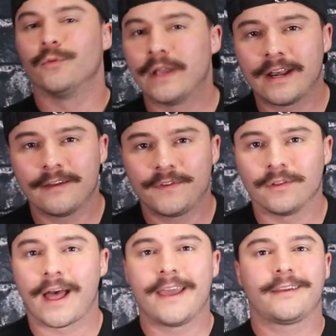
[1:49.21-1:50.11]
Read it if
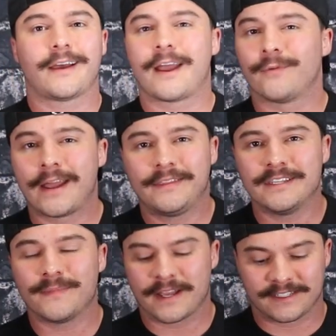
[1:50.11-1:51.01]
you like. I write
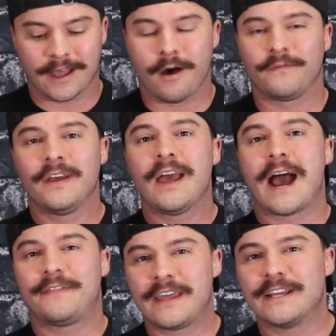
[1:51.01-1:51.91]
these myself.
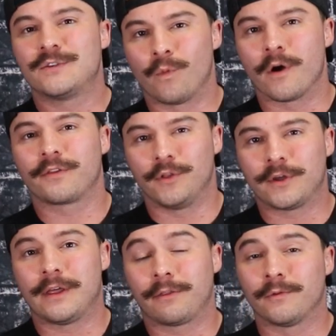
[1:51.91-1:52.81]
I think it's worth
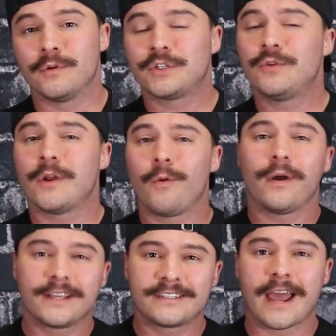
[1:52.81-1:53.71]
looking through so you know
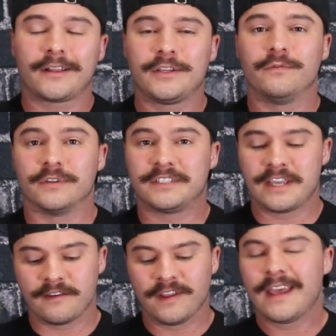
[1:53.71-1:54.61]
what exactly you've
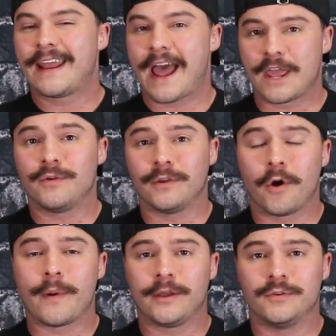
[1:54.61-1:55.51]
received and how you can
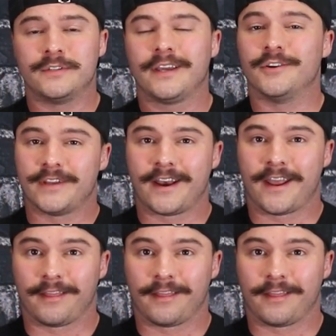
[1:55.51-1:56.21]
go about using it in your day-to-day